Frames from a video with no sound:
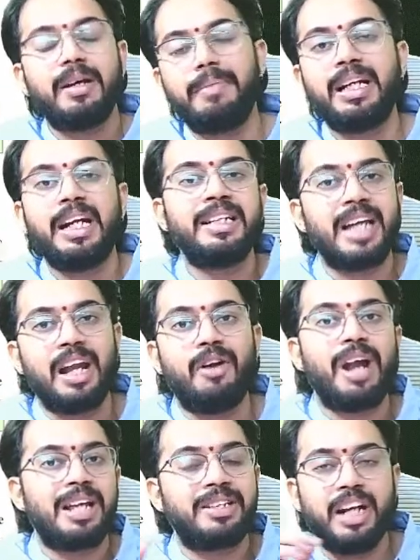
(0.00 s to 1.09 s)
but it is allowed
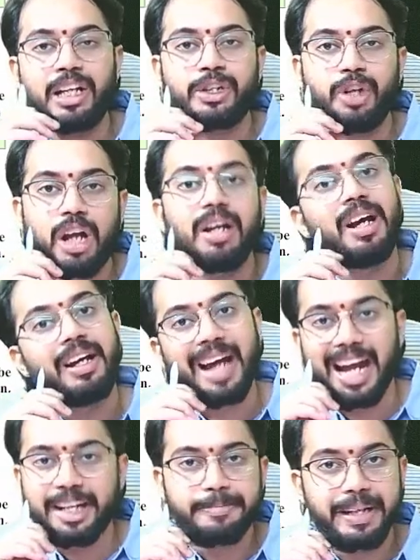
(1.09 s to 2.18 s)
as deduction on
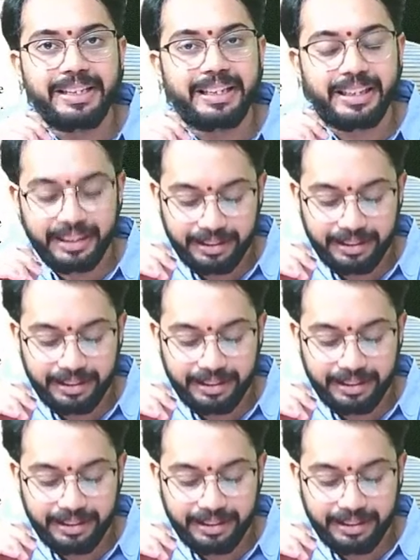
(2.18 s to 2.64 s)
cash basis.